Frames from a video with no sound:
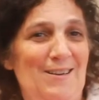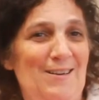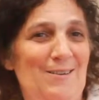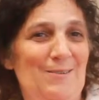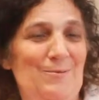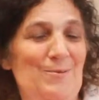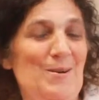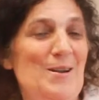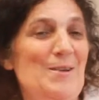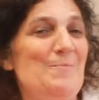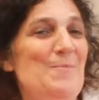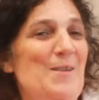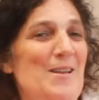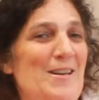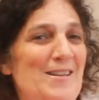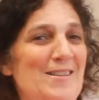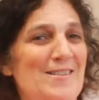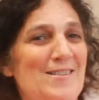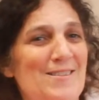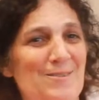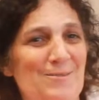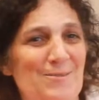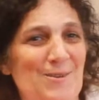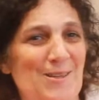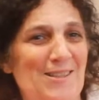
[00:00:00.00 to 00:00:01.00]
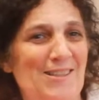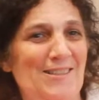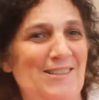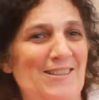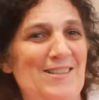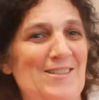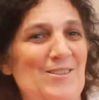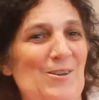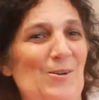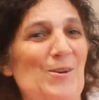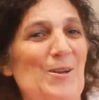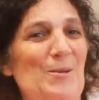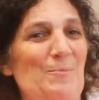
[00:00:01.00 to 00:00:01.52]
1 minute what it
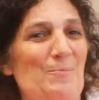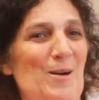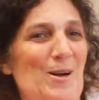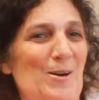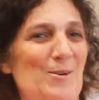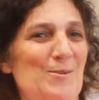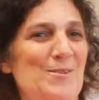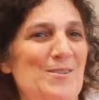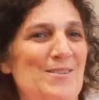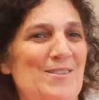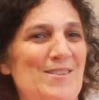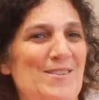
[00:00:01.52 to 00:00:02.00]
is all about.